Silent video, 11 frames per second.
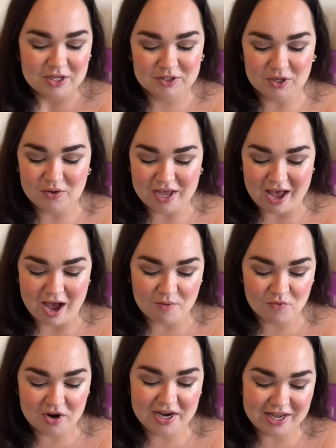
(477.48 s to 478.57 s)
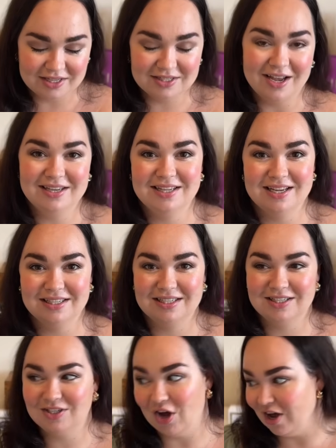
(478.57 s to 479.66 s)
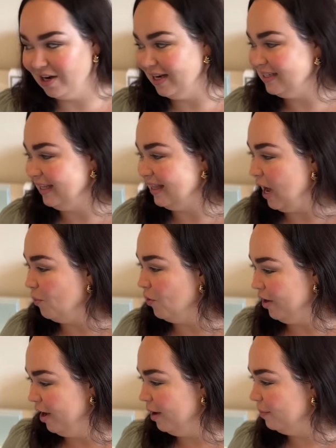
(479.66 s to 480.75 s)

So yeah, I'm really excited to start knitting that one up.